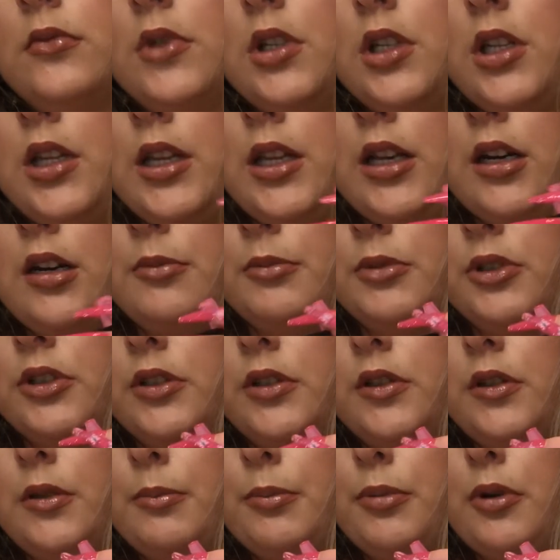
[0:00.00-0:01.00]
And then I'm
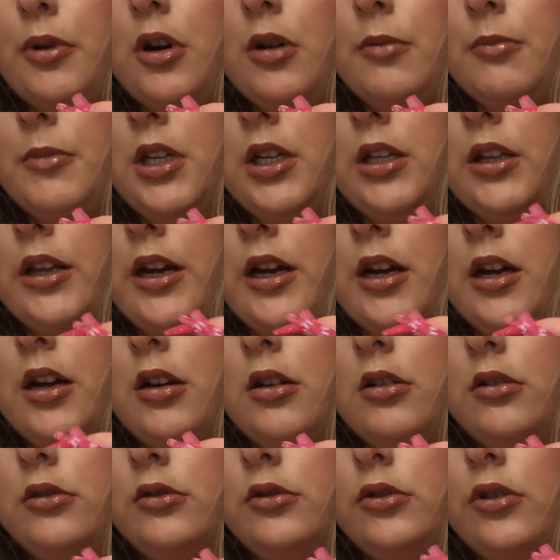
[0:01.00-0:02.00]
just popping the glitter
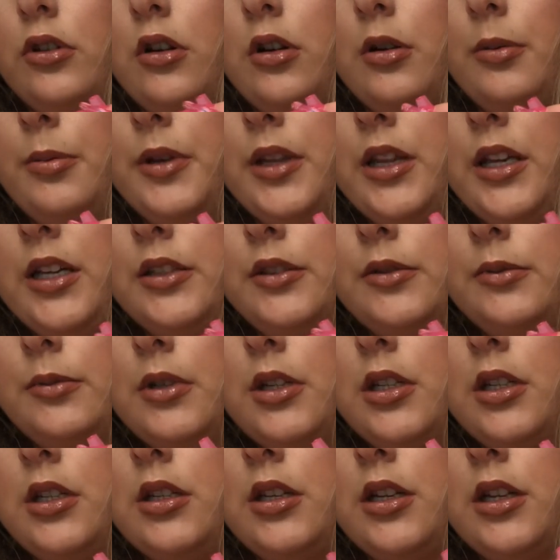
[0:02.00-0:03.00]
on top of this
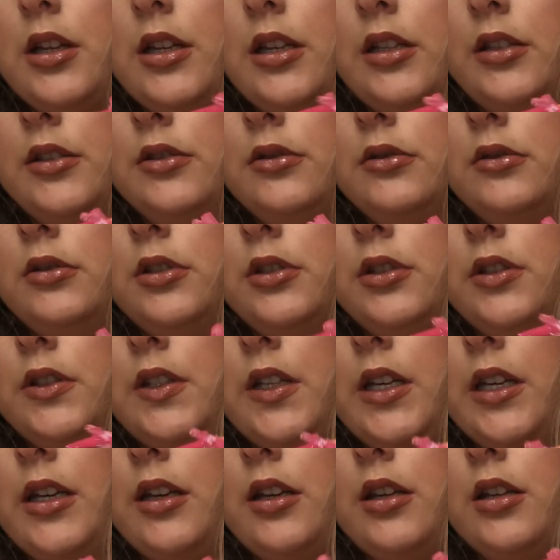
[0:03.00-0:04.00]
one, and this will just
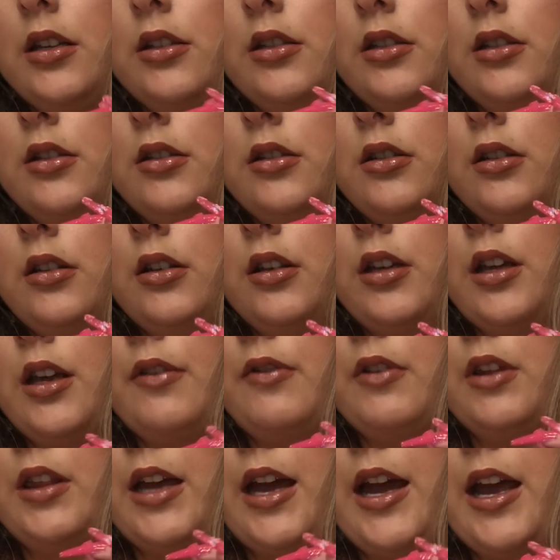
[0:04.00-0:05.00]
like give
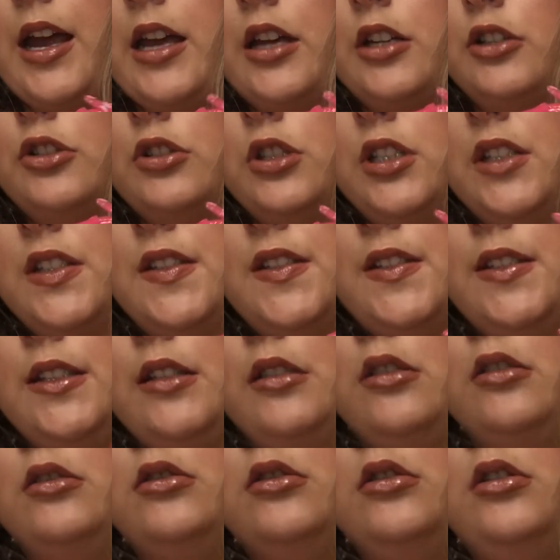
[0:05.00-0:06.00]
it that extra
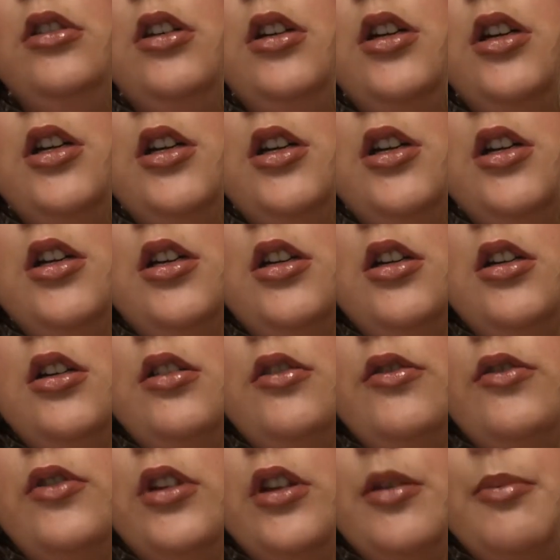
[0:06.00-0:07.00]
seal
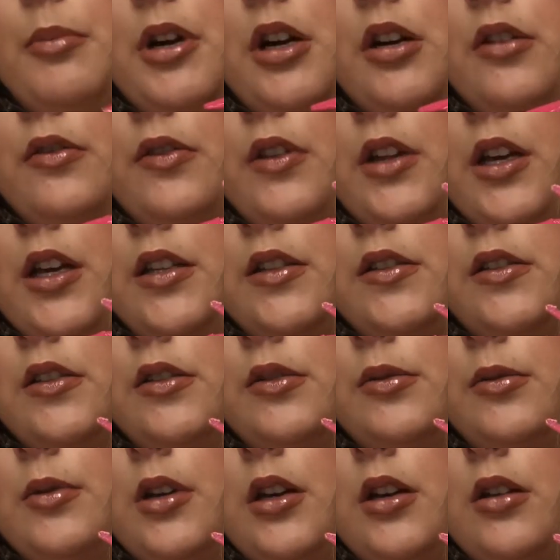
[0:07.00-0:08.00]
for the butterflies as
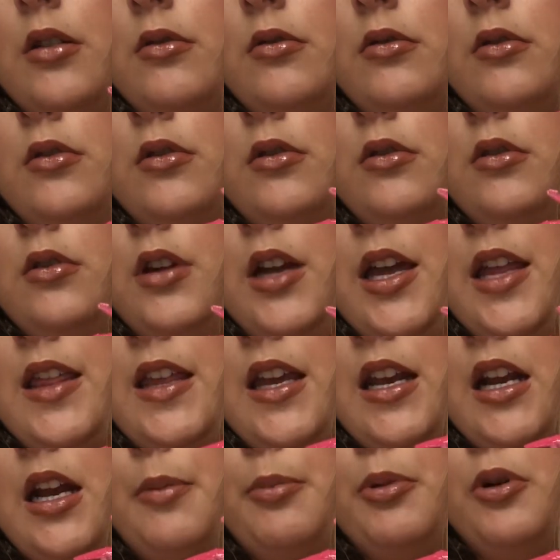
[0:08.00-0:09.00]
well. And
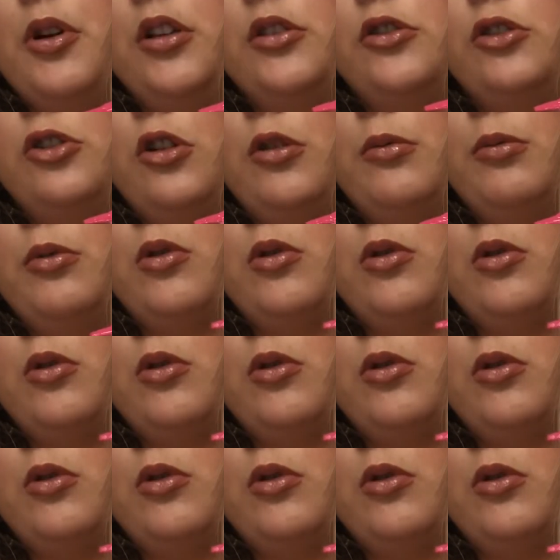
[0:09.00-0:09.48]
then I put a top